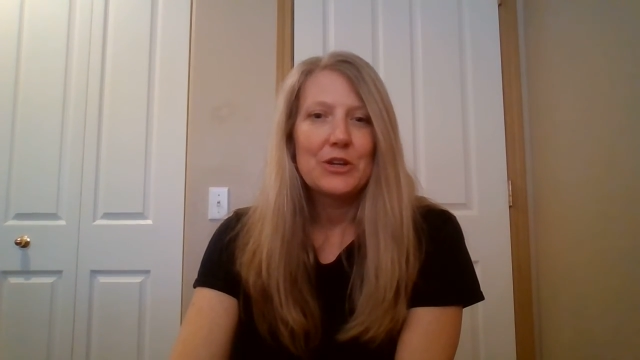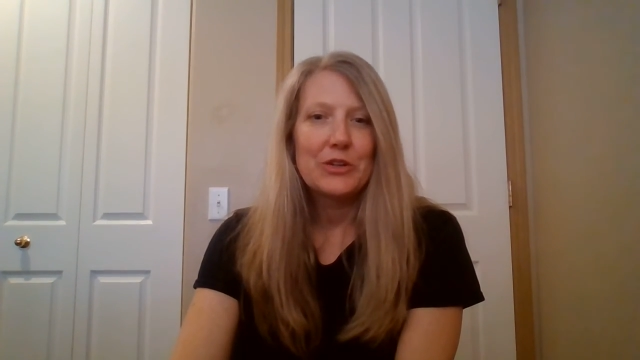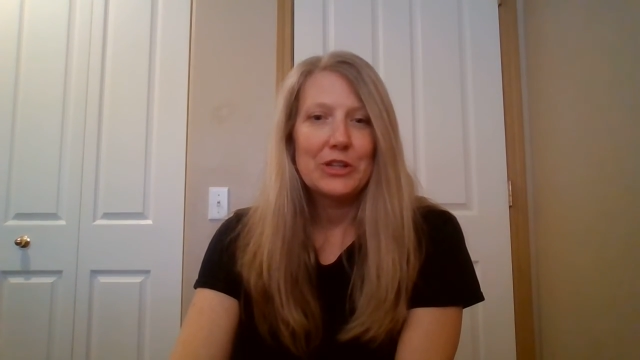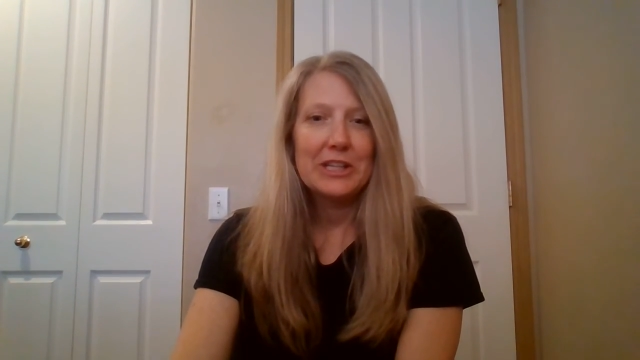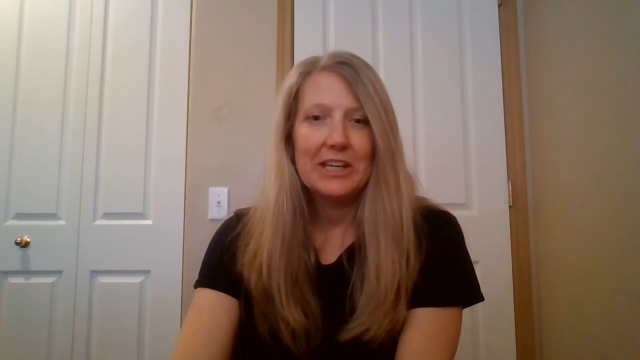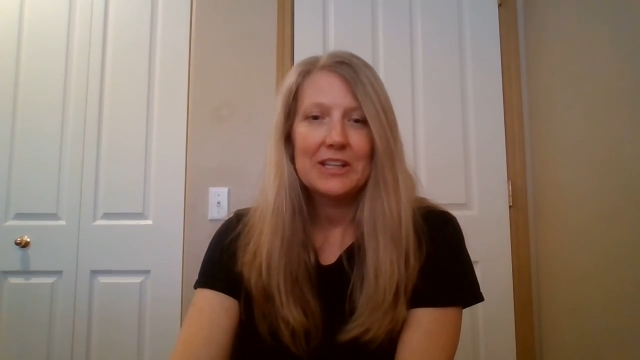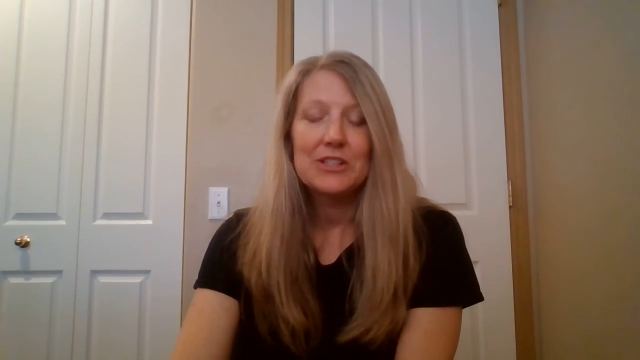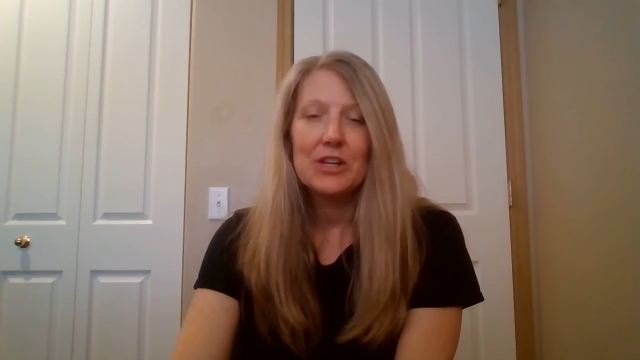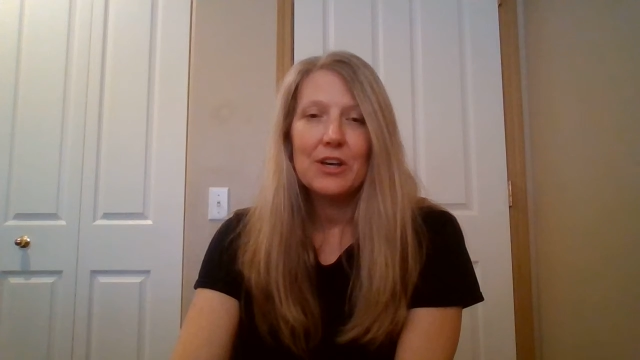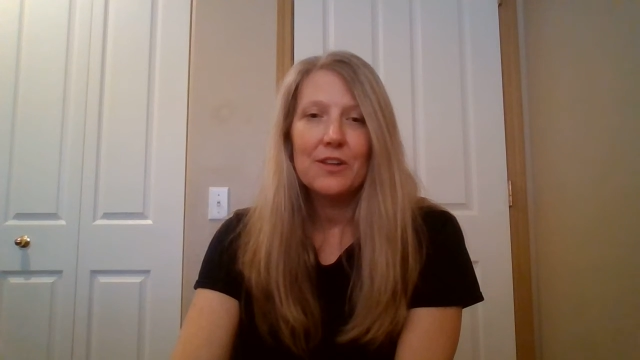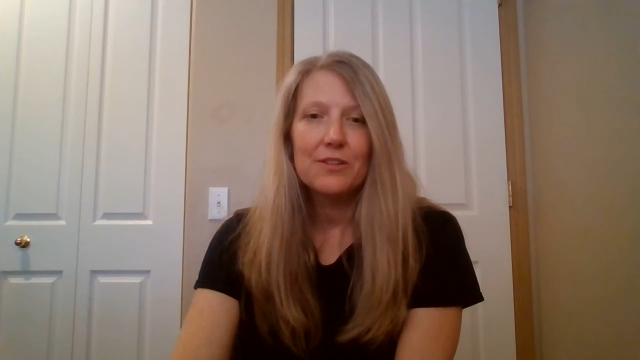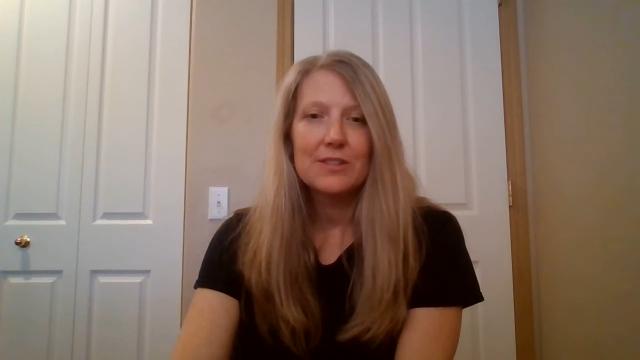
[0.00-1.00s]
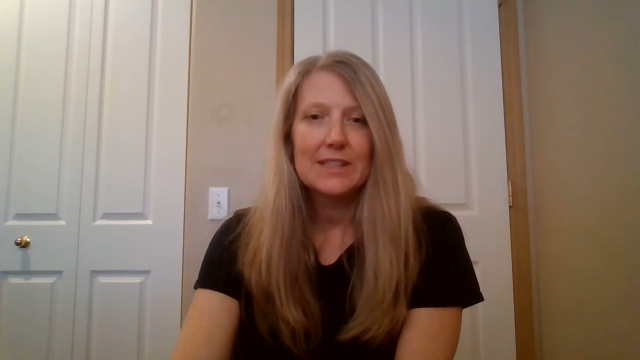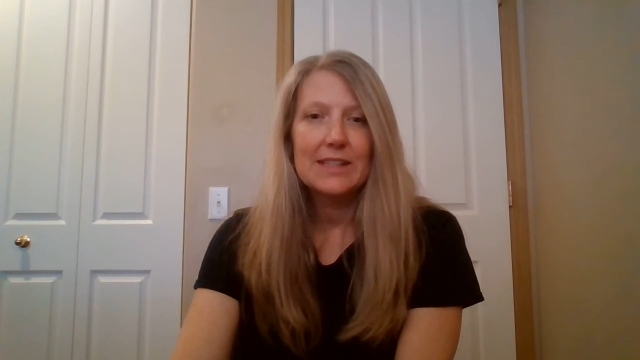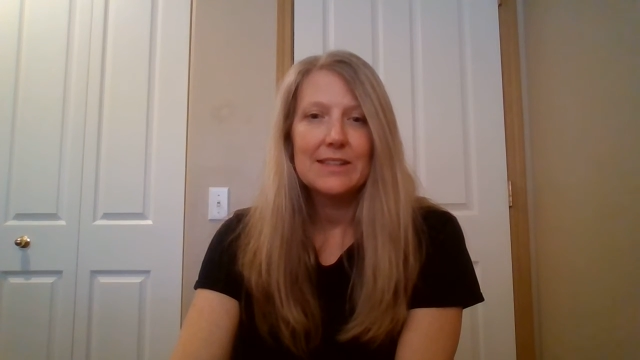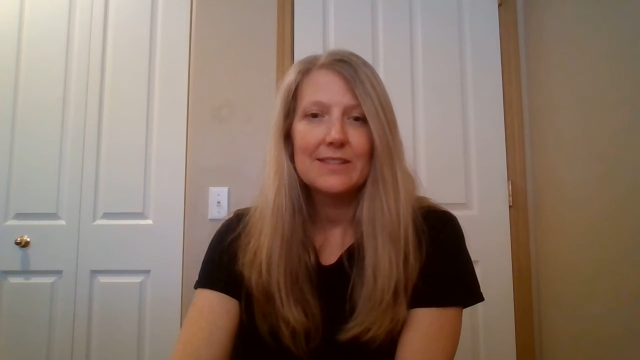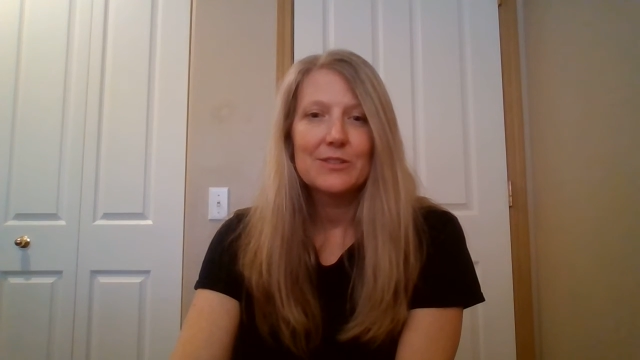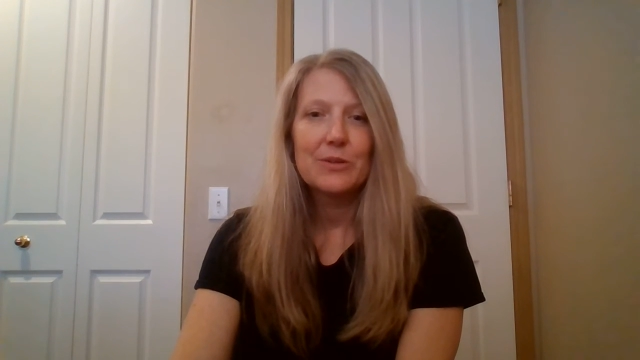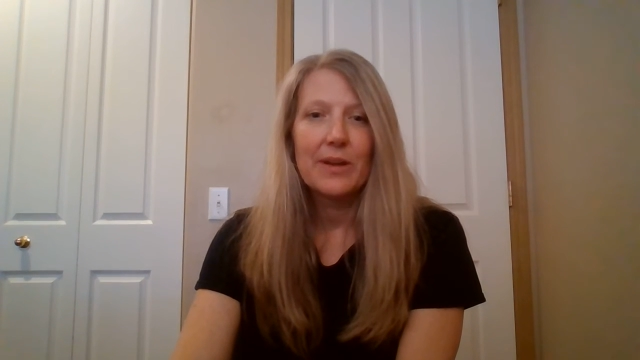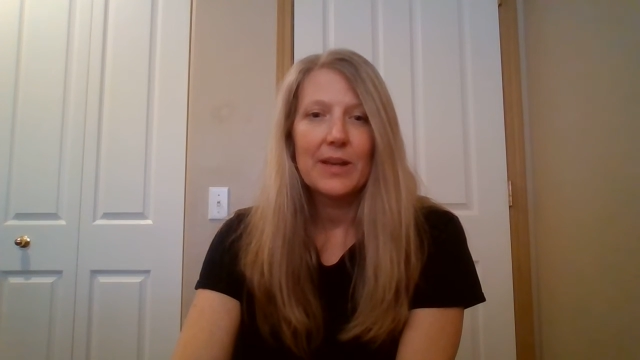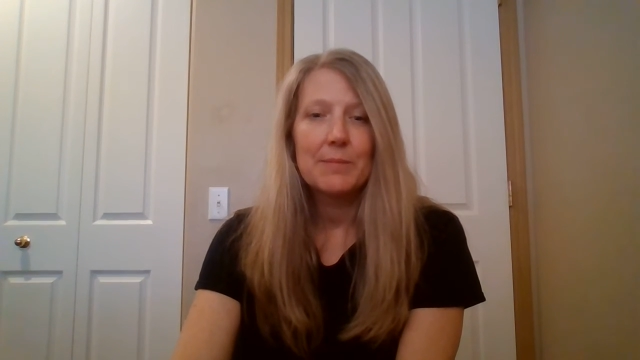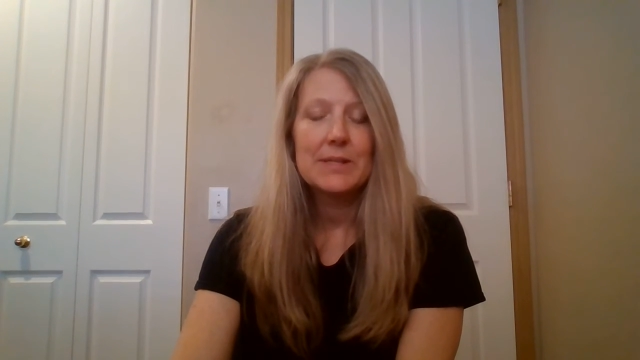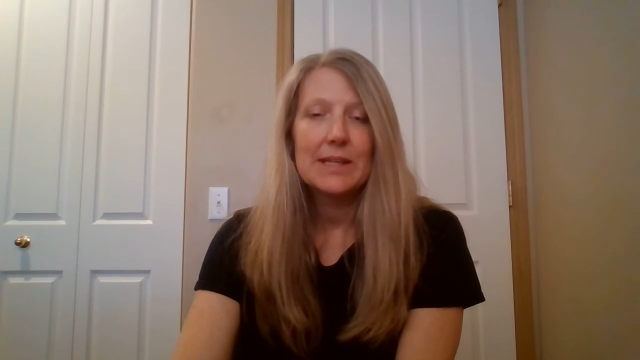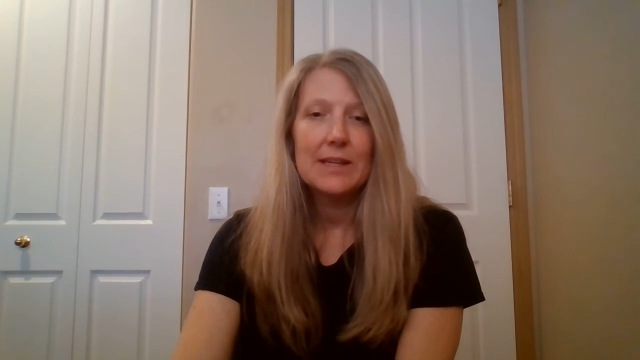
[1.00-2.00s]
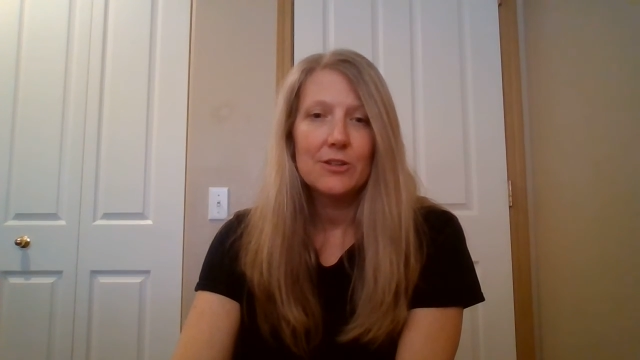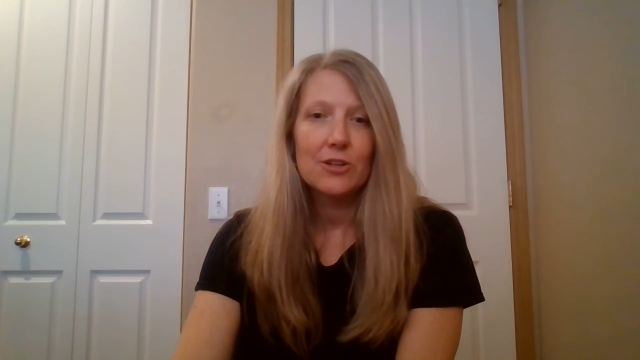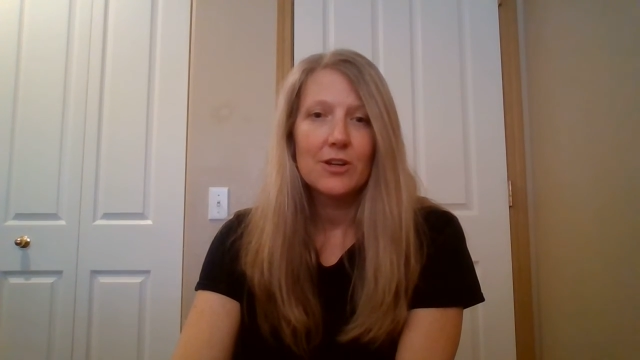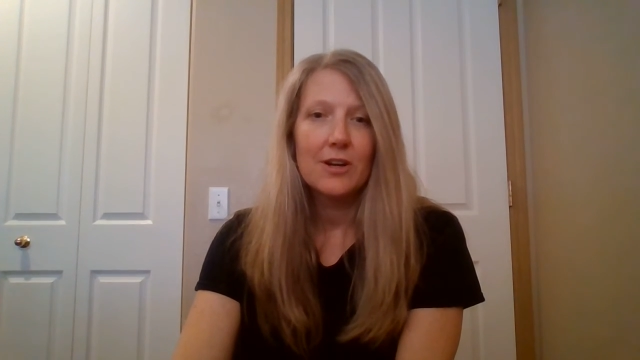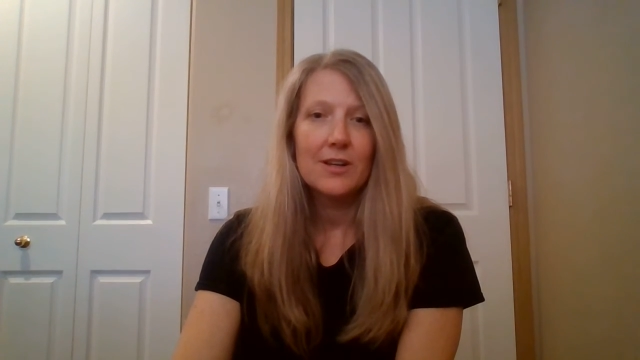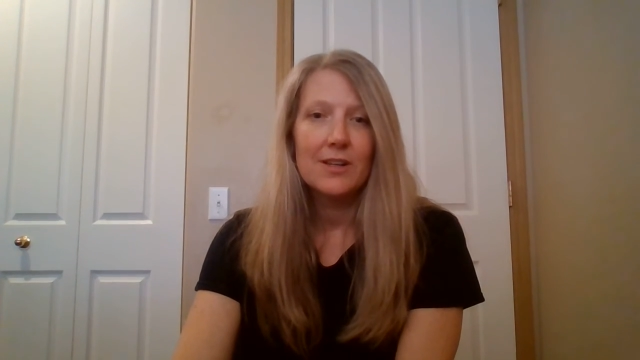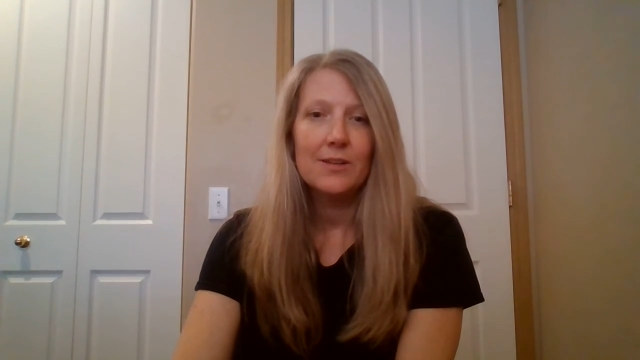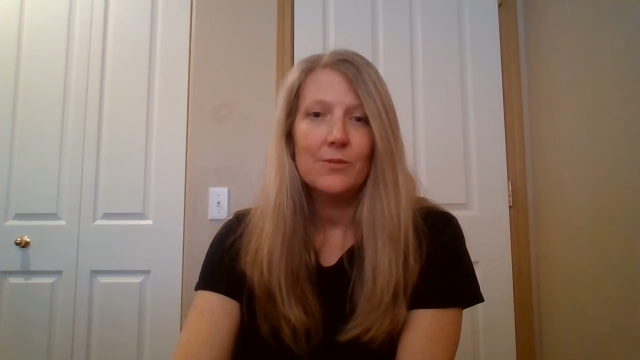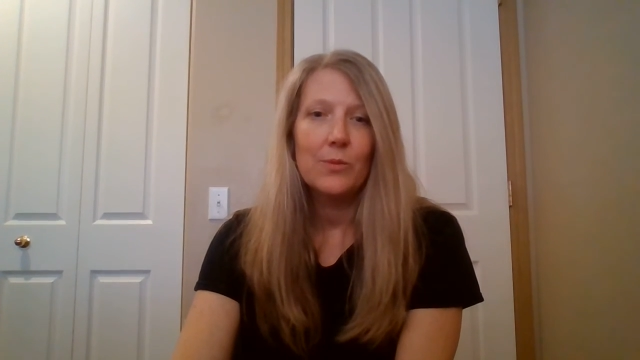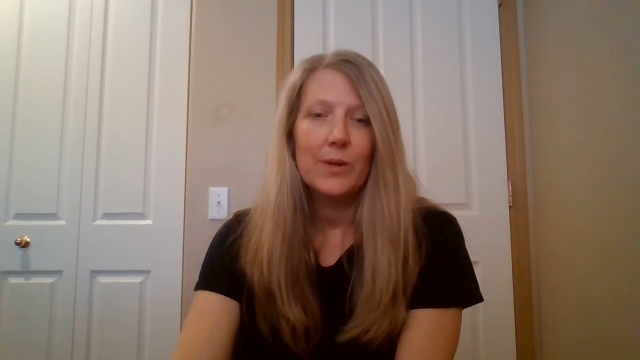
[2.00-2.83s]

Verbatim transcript: good luck to all those kids going up to kindergarten.